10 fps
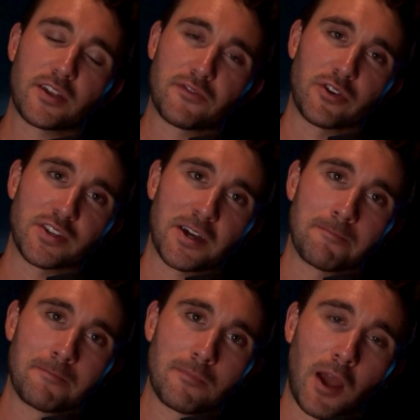Thanks for your
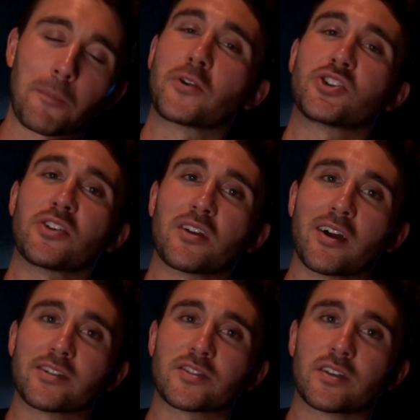time. I appreciate you
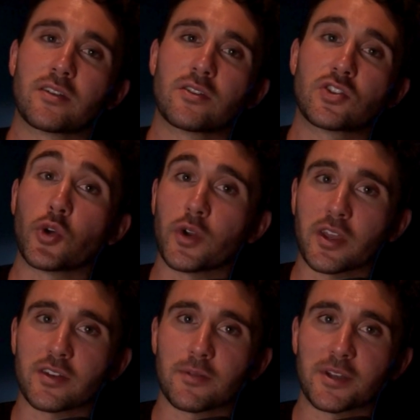guys
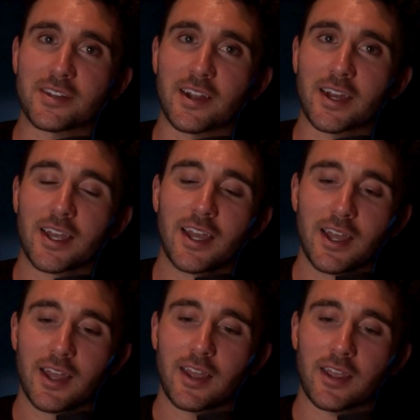tuning in to me today.
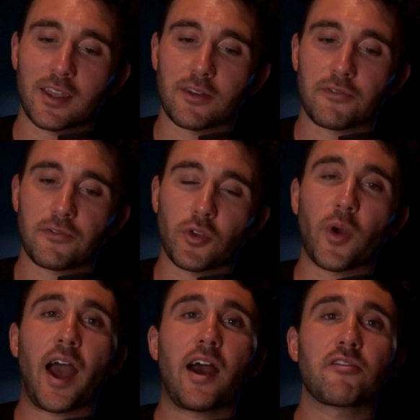If
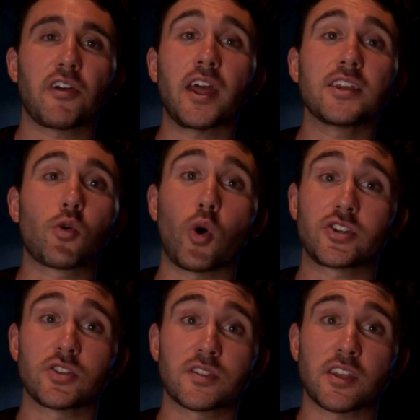you have any
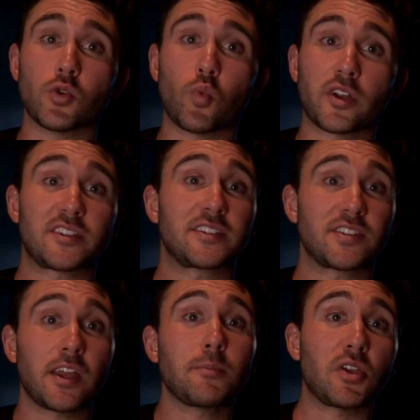questions that you want to
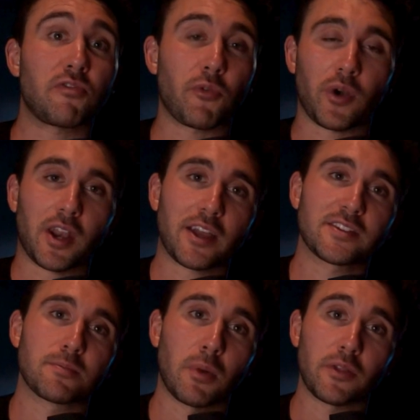send me for
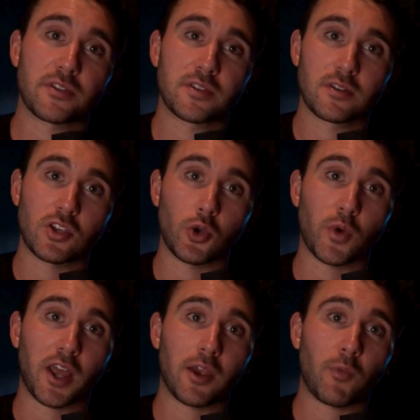next month's
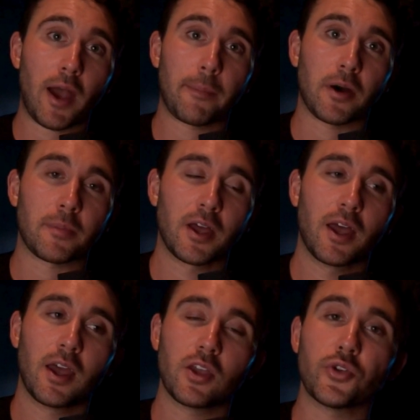Q&A wrap-up,
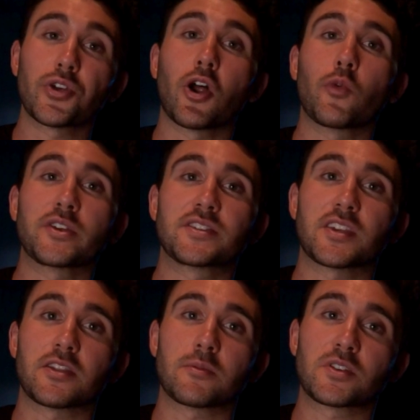you can always
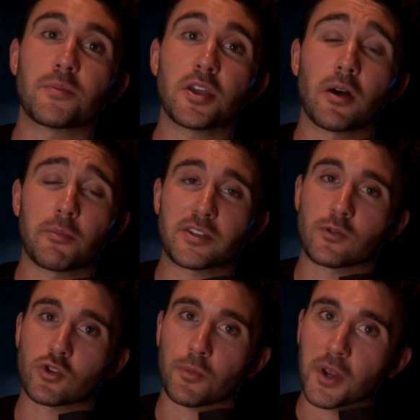send them to me on my
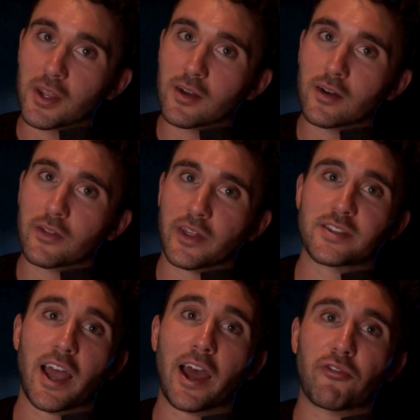social media.
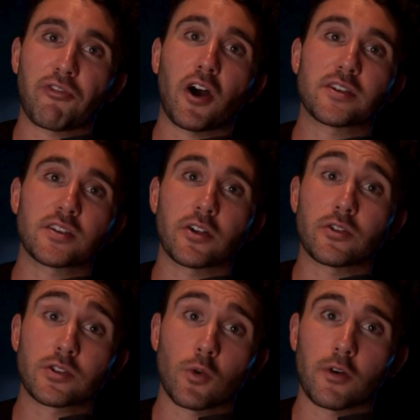That's at
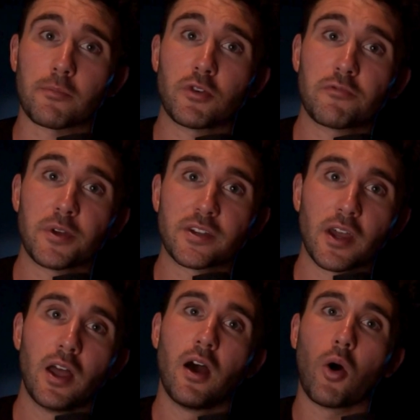
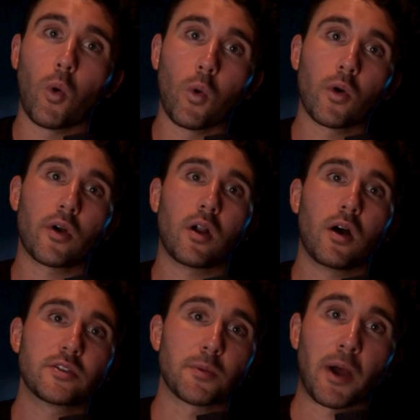@FOSS_movement, or
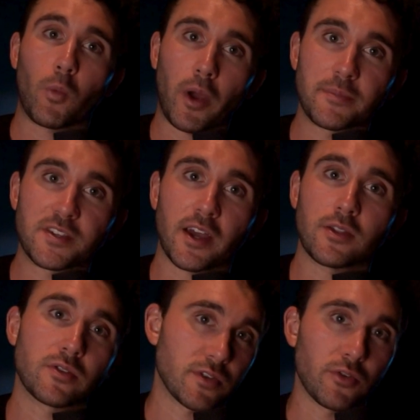to my
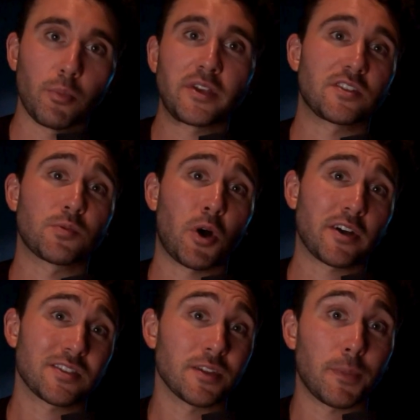website. There's a little message
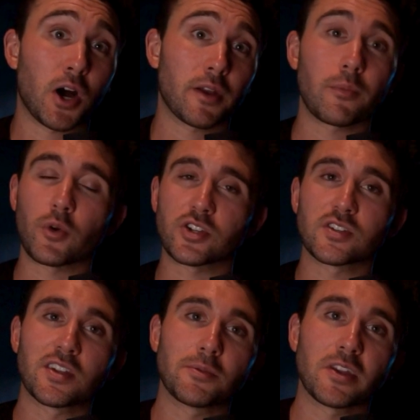box at the bottom,
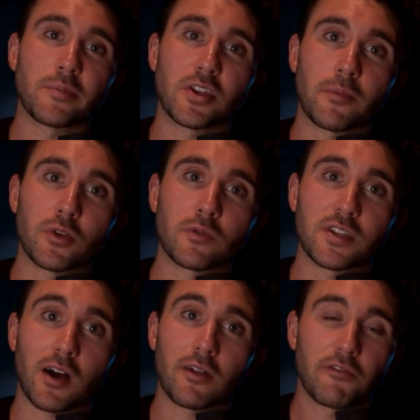which is
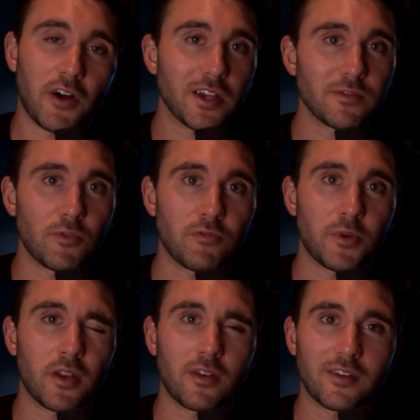
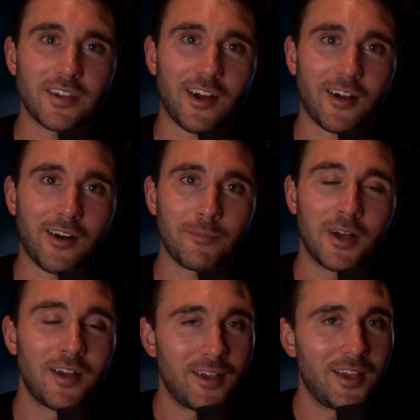
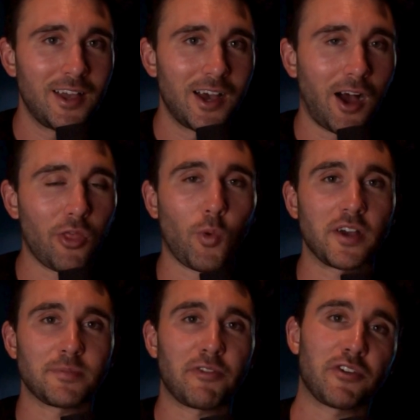www.fossmovement.com.
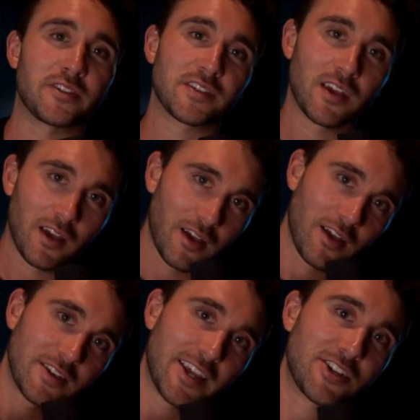Otherwise, my friends,
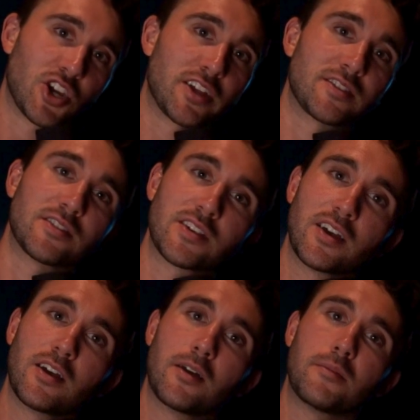take
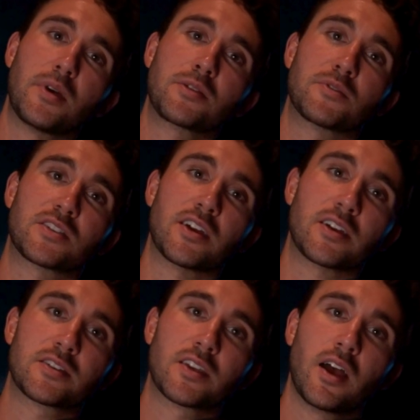chances, make
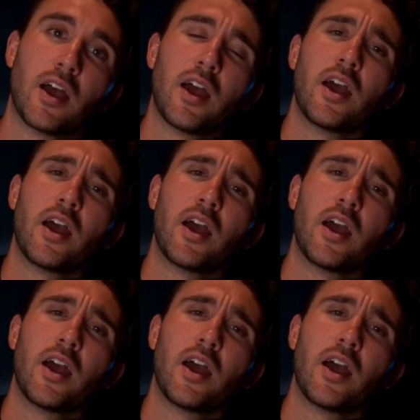mistakes,